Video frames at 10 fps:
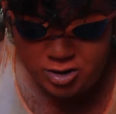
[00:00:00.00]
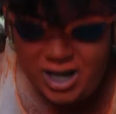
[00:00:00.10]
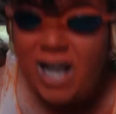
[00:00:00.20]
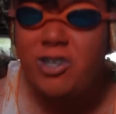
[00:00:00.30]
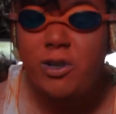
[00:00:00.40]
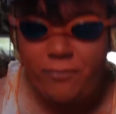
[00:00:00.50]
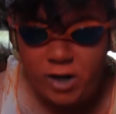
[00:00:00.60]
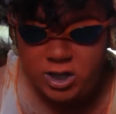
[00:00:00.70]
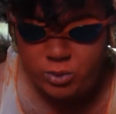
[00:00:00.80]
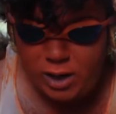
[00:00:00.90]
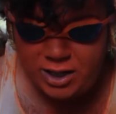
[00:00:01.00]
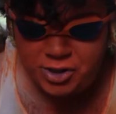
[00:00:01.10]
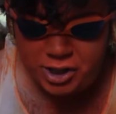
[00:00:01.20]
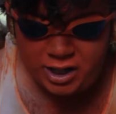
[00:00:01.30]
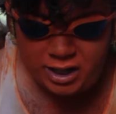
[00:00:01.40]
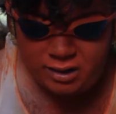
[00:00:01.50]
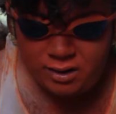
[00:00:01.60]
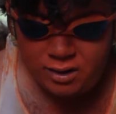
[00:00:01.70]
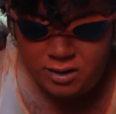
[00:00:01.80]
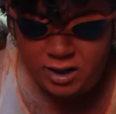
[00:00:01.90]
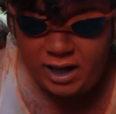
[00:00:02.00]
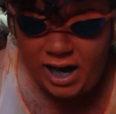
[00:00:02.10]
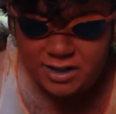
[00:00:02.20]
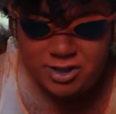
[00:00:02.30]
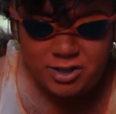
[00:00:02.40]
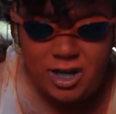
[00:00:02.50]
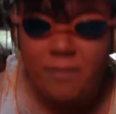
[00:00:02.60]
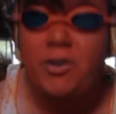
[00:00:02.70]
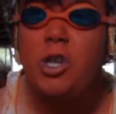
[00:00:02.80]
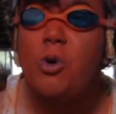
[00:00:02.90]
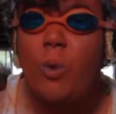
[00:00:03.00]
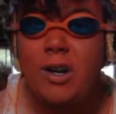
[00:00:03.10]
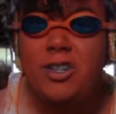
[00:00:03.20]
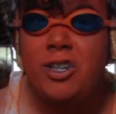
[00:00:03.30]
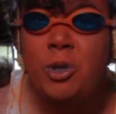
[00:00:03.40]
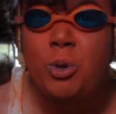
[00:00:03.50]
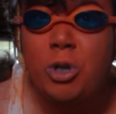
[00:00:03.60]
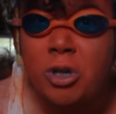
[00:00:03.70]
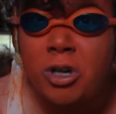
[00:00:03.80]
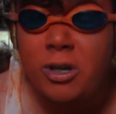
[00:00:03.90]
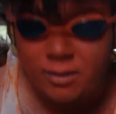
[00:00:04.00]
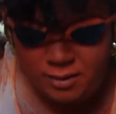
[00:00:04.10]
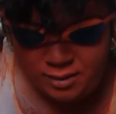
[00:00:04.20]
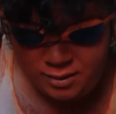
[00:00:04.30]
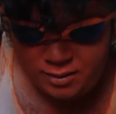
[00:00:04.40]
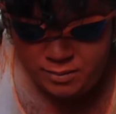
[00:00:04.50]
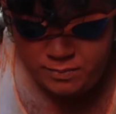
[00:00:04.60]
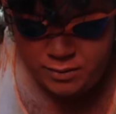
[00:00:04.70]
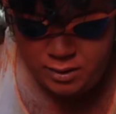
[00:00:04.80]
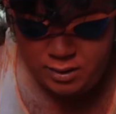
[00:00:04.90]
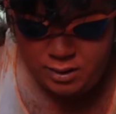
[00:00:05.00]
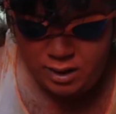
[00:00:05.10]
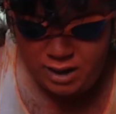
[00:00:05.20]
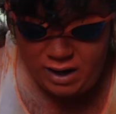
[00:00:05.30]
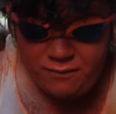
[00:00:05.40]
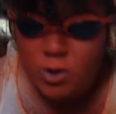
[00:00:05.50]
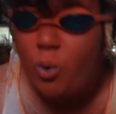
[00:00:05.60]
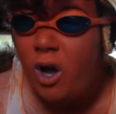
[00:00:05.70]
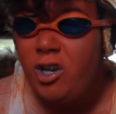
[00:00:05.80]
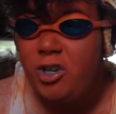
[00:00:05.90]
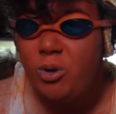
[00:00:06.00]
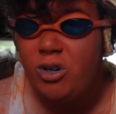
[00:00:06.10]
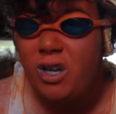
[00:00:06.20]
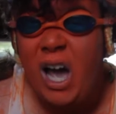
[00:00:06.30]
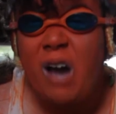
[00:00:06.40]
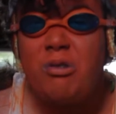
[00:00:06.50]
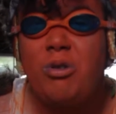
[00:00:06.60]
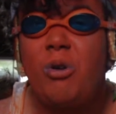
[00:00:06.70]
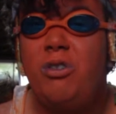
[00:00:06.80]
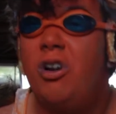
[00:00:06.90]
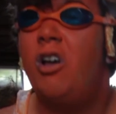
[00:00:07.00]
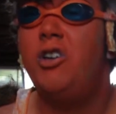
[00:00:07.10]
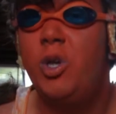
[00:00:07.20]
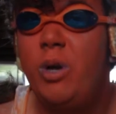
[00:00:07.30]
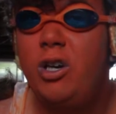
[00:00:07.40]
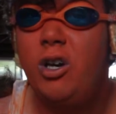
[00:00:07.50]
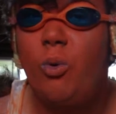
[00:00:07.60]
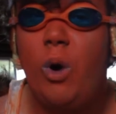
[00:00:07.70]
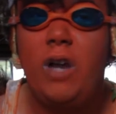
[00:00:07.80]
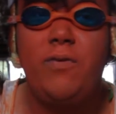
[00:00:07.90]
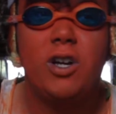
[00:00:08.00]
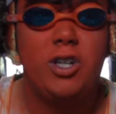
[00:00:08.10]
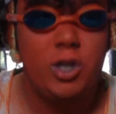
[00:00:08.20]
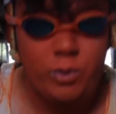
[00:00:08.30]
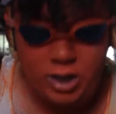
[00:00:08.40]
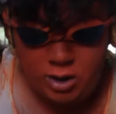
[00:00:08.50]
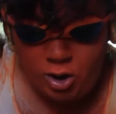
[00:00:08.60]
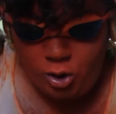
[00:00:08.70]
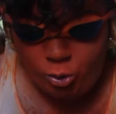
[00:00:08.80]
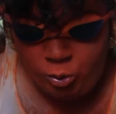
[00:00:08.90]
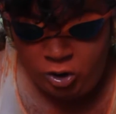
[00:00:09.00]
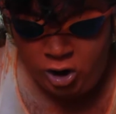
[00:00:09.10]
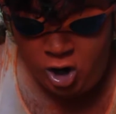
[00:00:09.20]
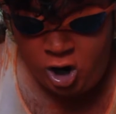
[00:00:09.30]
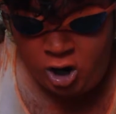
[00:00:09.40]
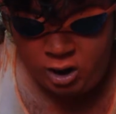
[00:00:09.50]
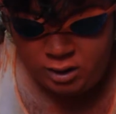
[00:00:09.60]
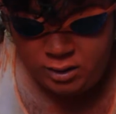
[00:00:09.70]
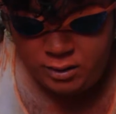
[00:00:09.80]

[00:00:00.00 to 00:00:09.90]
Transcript: To answer the first question, you need to ask yourself, do you want to do good? If you want to do good, how do you know you're doing good? What if you're doing wrong?